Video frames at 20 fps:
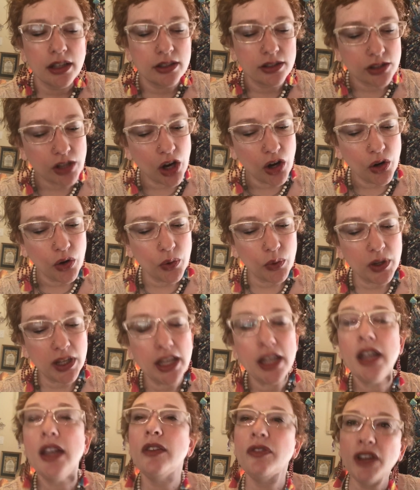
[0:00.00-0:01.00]
So
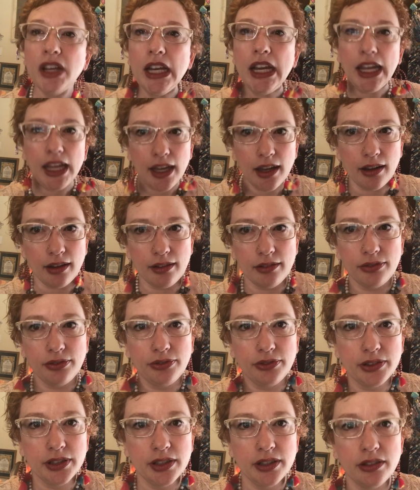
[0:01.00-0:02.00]
even
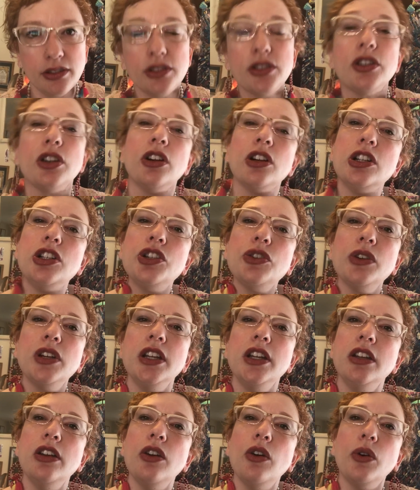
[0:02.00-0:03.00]
if
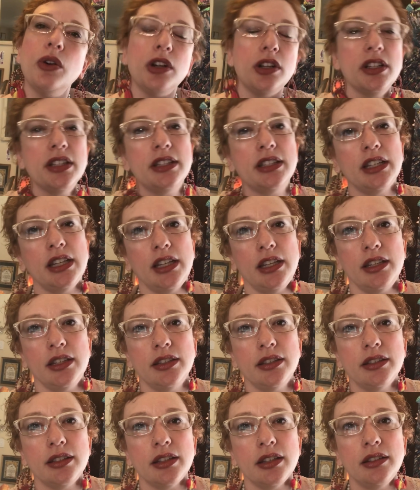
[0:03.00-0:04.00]
surgery or
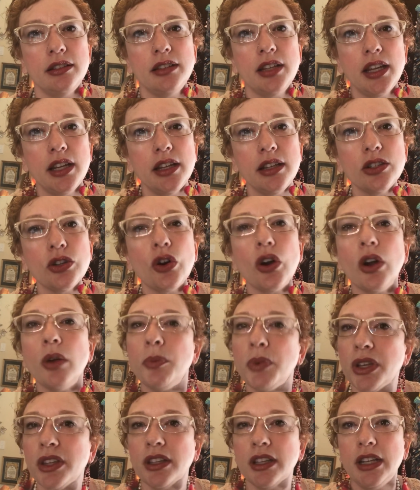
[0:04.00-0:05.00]
disease takes your
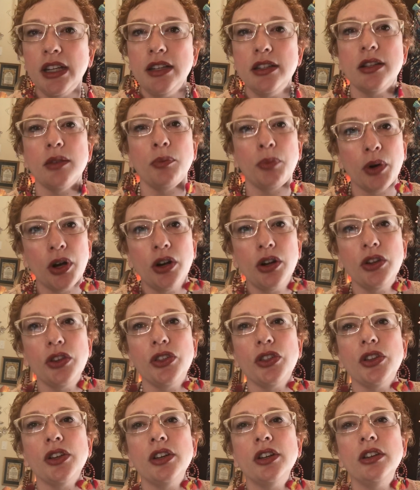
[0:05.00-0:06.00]
ability to
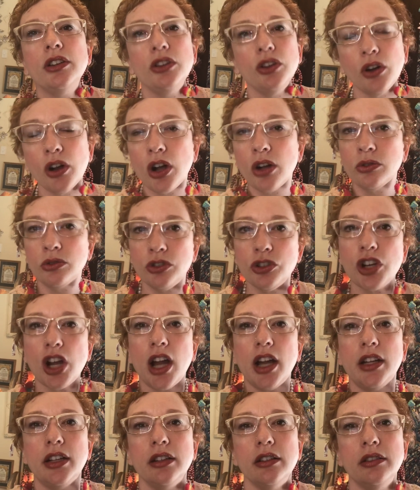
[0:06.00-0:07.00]
birth your own
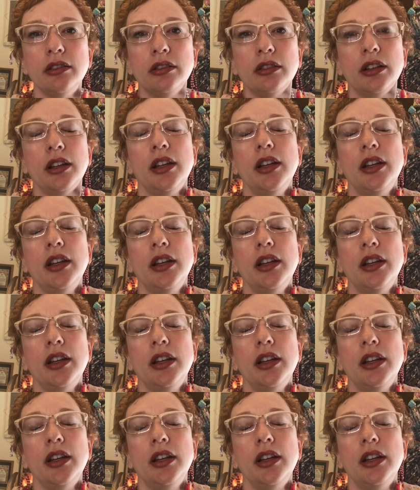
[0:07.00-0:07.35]
child,